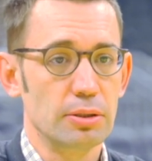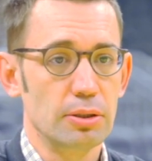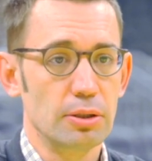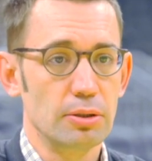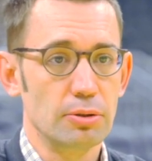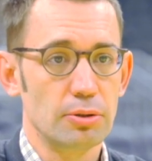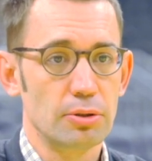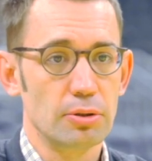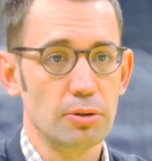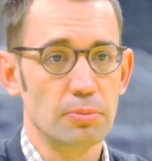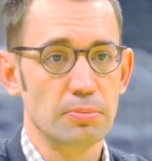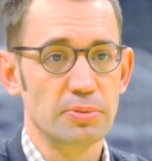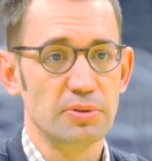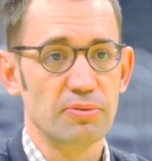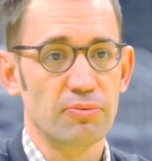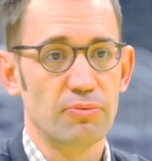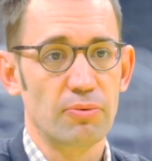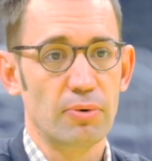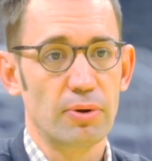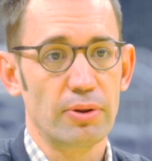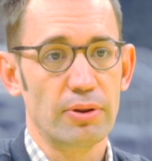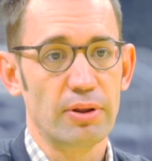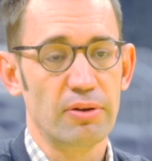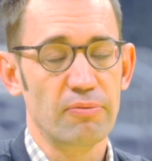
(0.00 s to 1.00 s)
in terms of
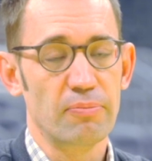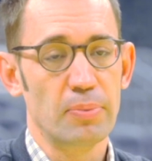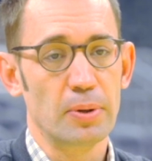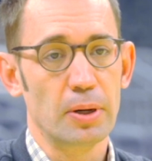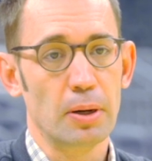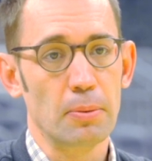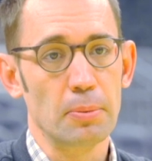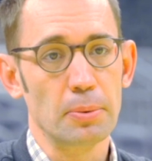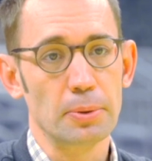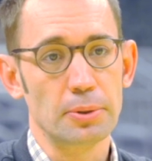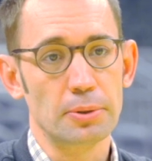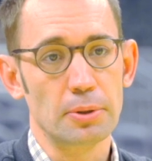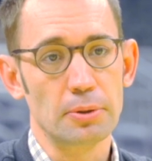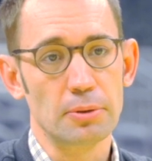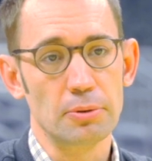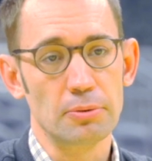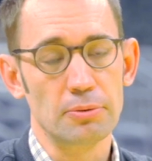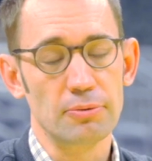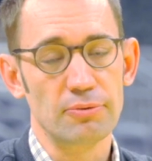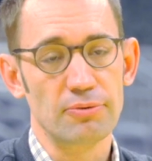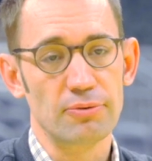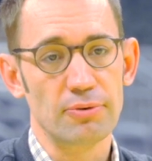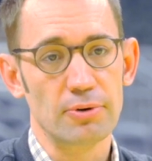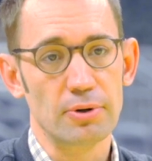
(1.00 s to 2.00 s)
what they've been able to
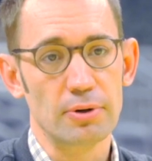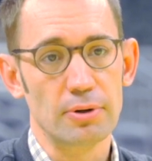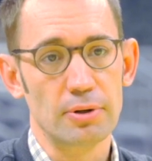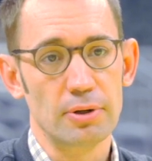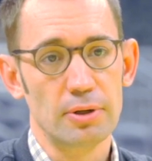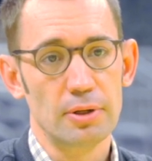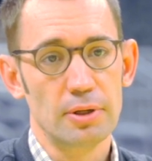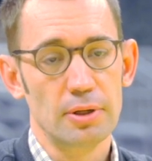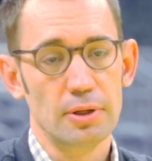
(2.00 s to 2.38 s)
do for